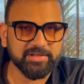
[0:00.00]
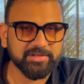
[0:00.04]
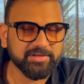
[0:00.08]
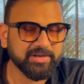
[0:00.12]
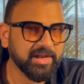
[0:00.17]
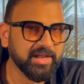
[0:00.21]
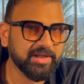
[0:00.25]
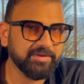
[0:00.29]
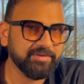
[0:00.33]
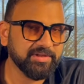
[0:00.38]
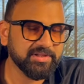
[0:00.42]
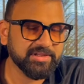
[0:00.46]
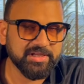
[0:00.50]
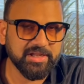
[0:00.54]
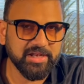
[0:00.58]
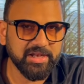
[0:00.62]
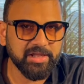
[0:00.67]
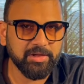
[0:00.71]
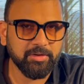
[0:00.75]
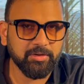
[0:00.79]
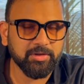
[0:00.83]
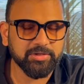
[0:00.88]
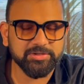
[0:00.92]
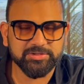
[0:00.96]
try with
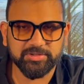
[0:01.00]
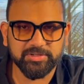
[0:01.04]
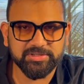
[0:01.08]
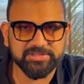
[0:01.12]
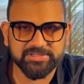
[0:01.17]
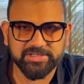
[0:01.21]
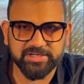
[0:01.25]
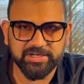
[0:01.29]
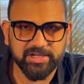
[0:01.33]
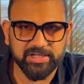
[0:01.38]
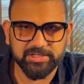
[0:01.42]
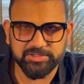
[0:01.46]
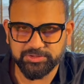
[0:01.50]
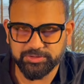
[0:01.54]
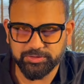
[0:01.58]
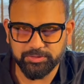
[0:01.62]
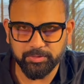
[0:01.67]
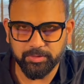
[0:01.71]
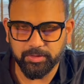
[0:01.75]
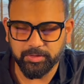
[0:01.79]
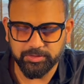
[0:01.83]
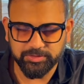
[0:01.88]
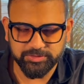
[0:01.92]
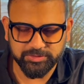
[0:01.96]
Kling also and sedans
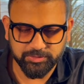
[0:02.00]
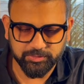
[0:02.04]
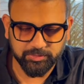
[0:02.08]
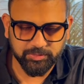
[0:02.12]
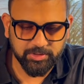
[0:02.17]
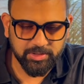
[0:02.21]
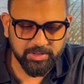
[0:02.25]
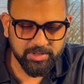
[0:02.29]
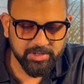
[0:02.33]
2 also.